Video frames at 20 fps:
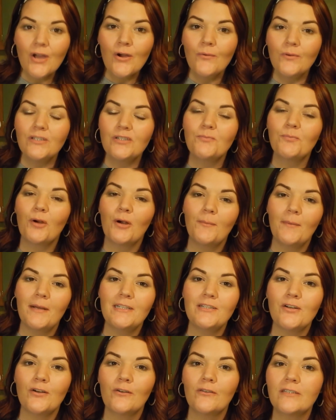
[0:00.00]
which brought my
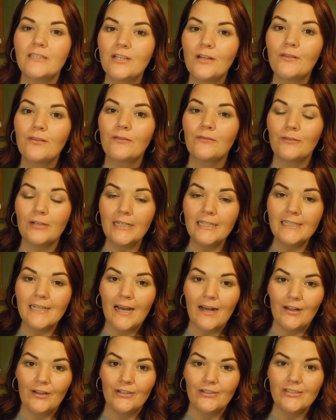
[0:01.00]
total to
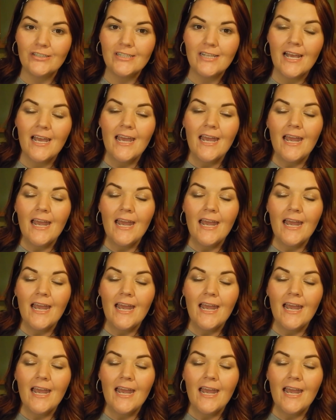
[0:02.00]
$3.